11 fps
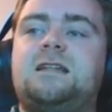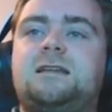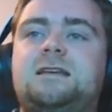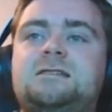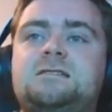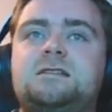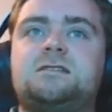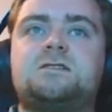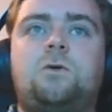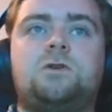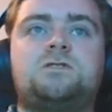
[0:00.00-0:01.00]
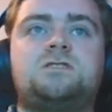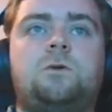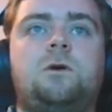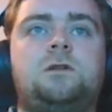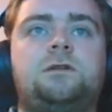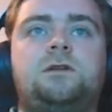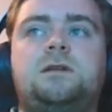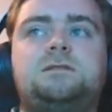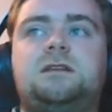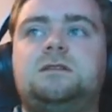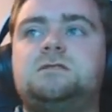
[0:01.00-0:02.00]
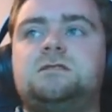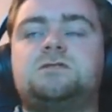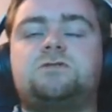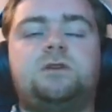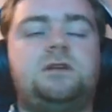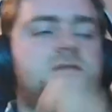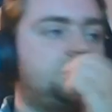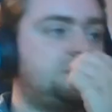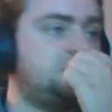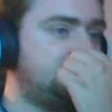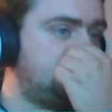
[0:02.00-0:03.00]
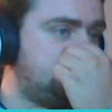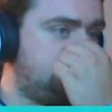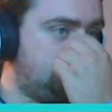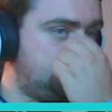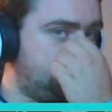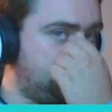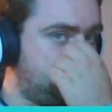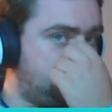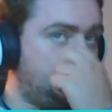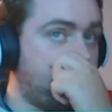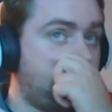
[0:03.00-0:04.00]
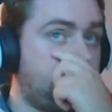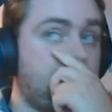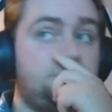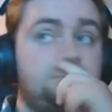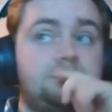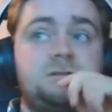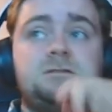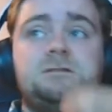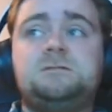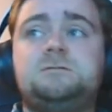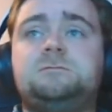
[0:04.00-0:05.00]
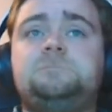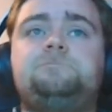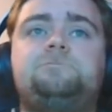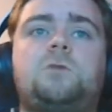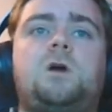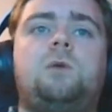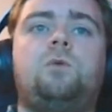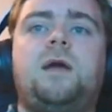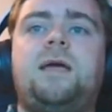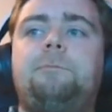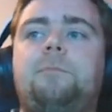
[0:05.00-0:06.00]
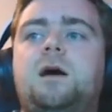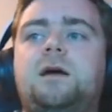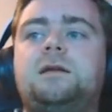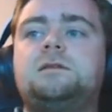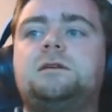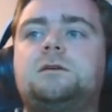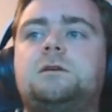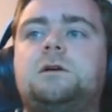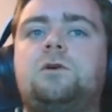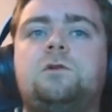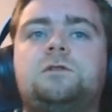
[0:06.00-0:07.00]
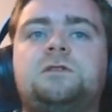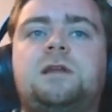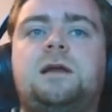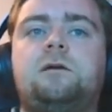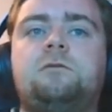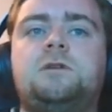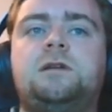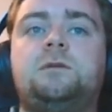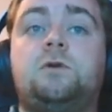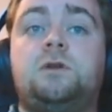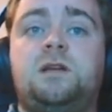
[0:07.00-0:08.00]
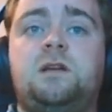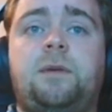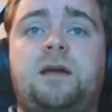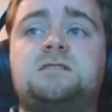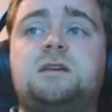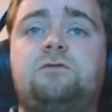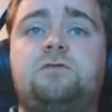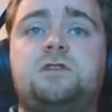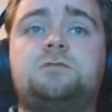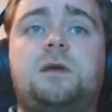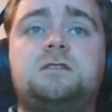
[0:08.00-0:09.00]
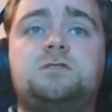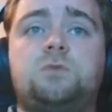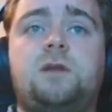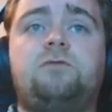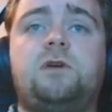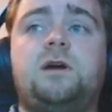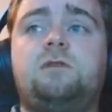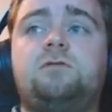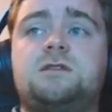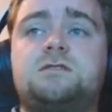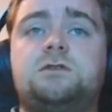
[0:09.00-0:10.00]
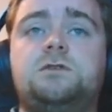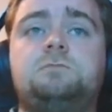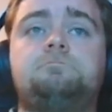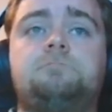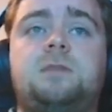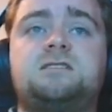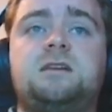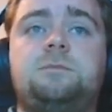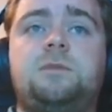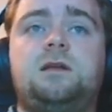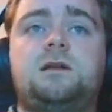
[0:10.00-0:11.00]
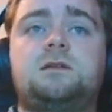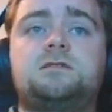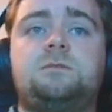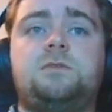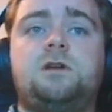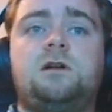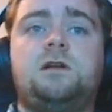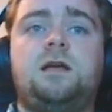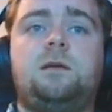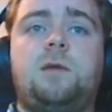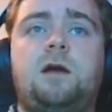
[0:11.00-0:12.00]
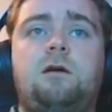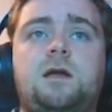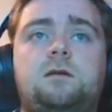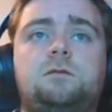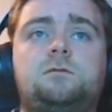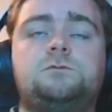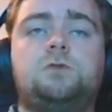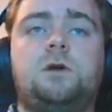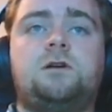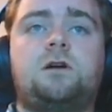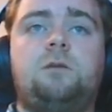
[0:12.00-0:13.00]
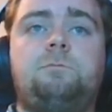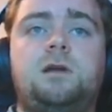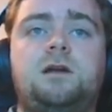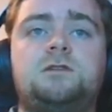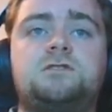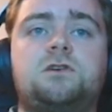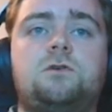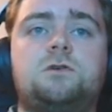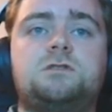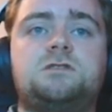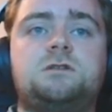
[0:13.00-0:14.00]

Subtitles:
the easiest course in the world. They're not the easiest greens, but Jesus, that should have been better. Alright, we're 8 behind according to that leaderboard. The Apex Sound finished minus 25. That's good. Pesky Peanut is up there. Name Eric. Ryder Cup players, of course.